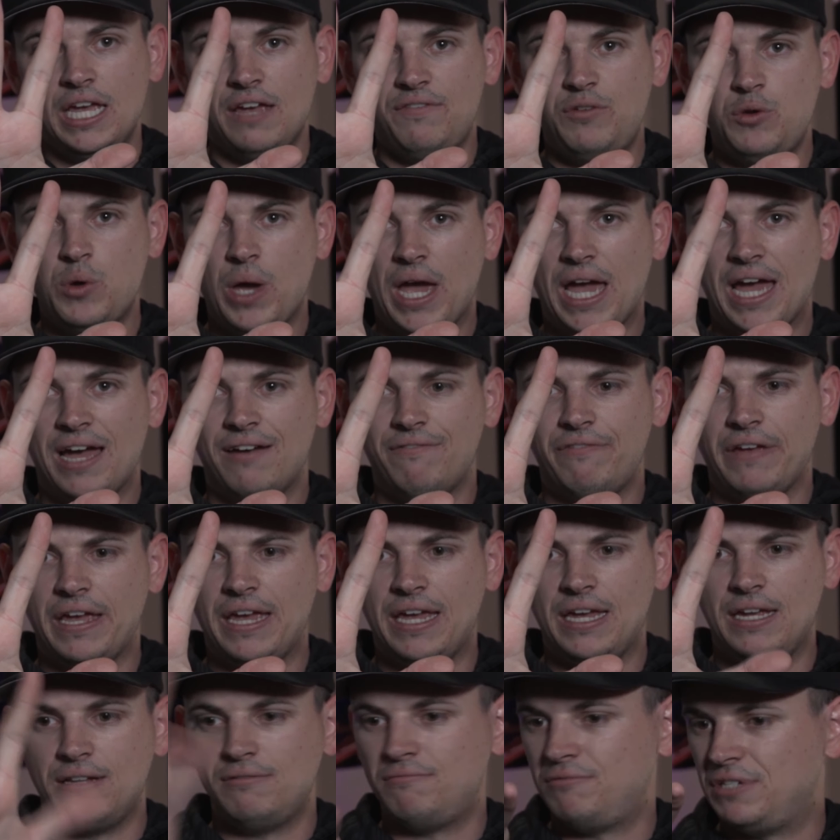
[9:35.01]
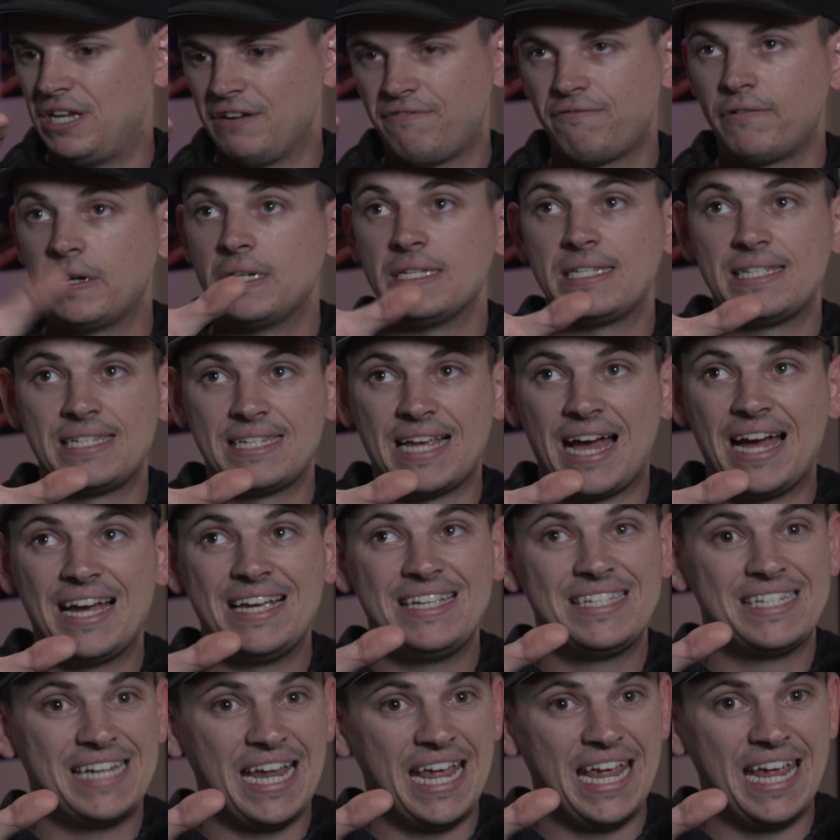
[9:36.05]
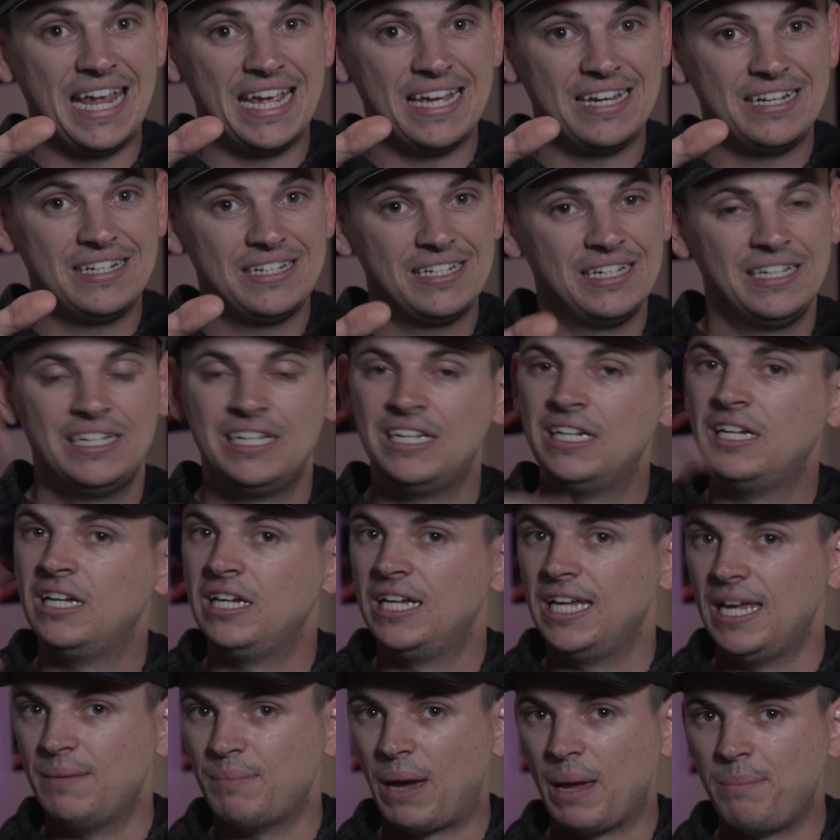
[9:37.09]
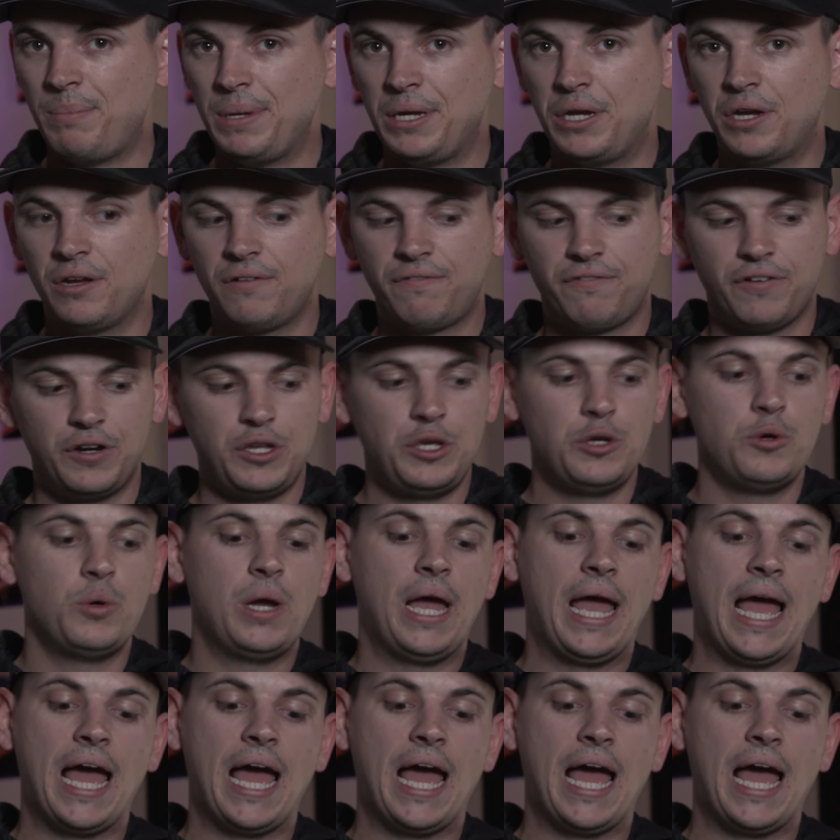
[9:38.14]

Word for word: if you have a different sized hand, it might be good for you.